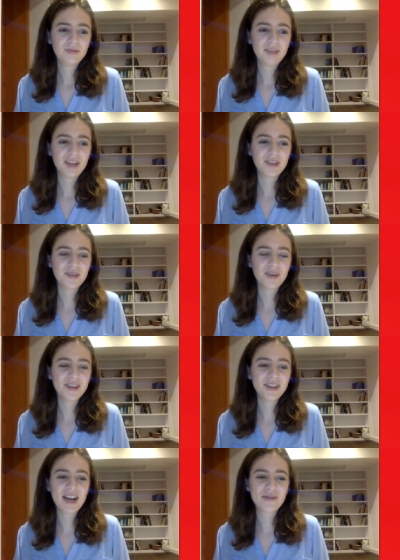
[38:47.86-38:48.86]
Yeah, so well
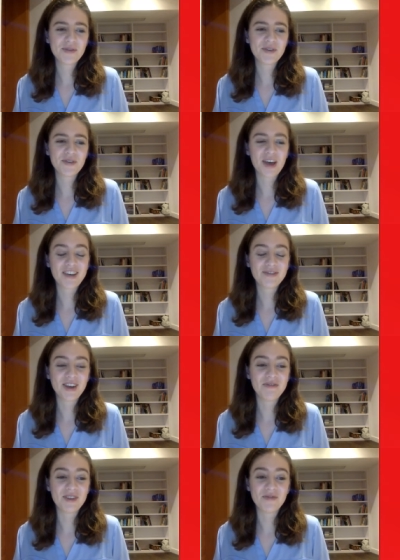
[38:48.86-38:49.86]
done everyone who thought
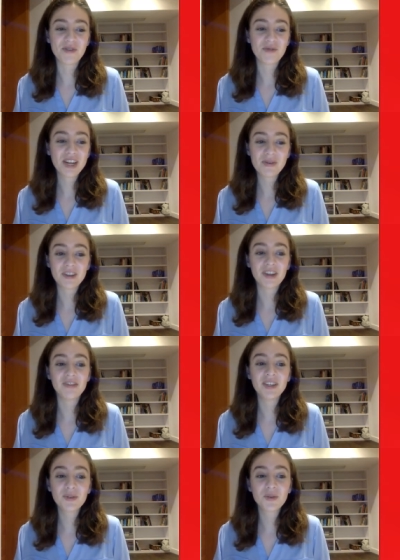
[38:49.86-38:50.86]
f5, e4, really well done.
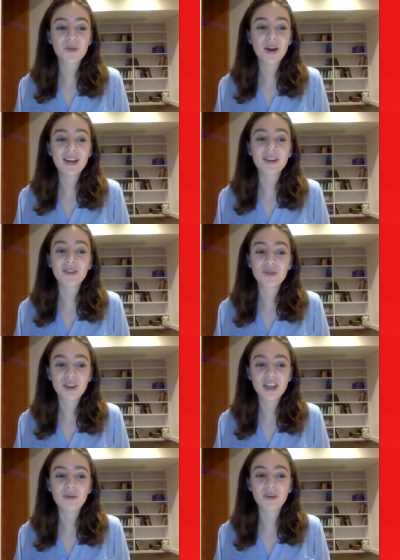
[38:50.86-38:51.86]
This was quite a
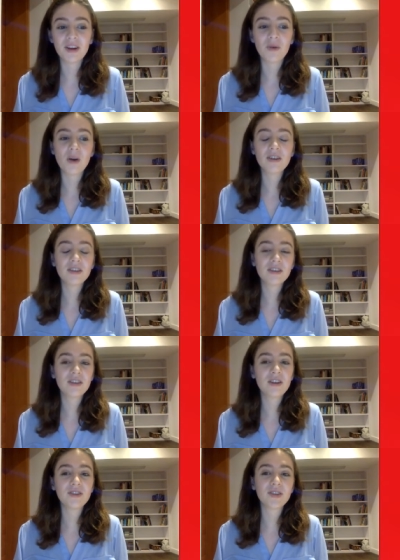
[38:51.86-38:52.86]
tricky one. I wanted to
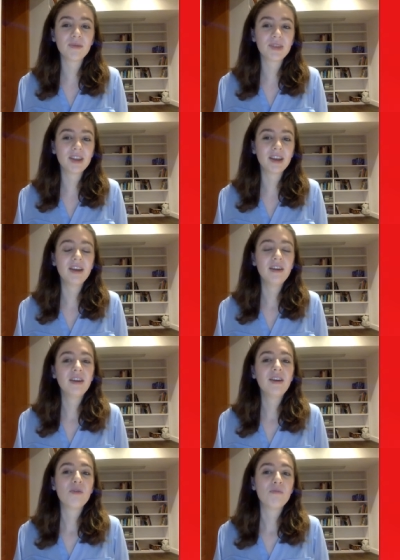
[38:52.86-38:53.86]
show you something
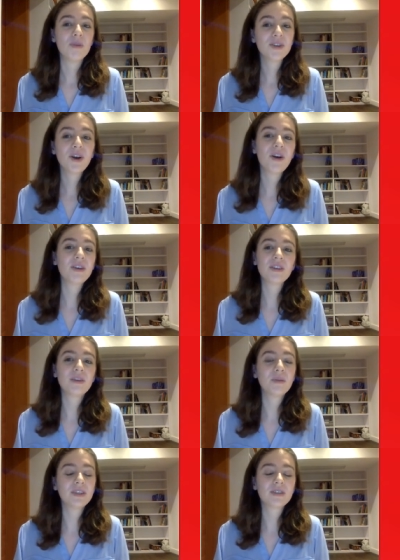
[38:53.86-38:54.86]
much harder
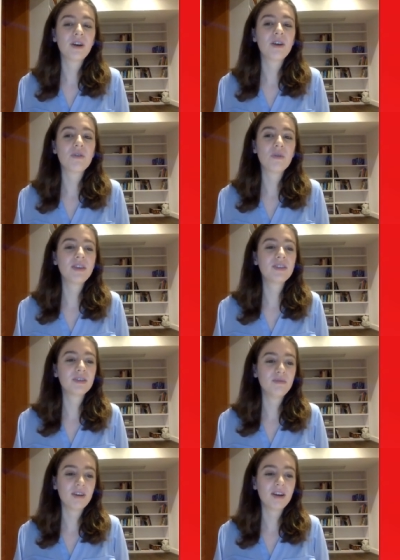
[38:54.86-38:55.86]
than we started with
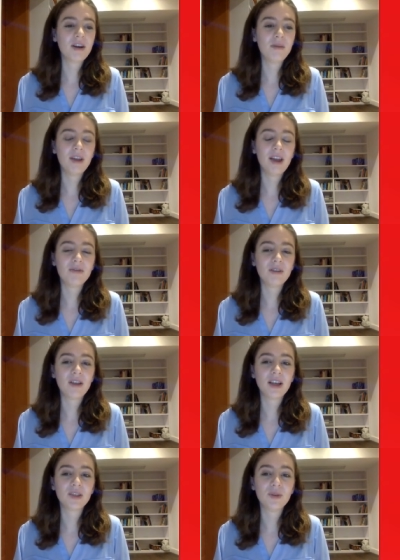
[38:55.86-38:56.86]
to bring it up a level
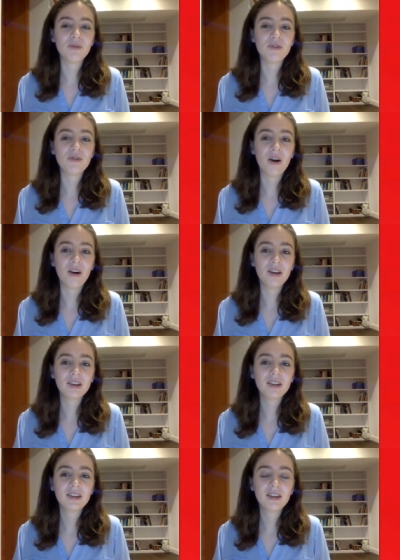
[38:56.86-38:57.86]
as we move on.
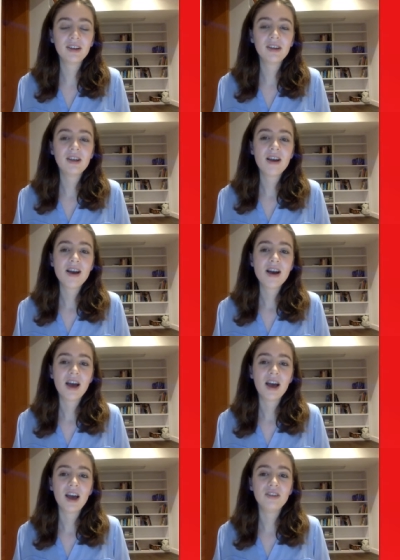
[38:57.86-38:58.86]

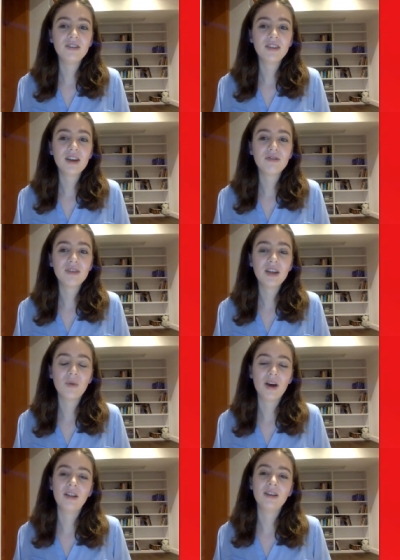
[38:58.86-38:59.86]
And you did that really well.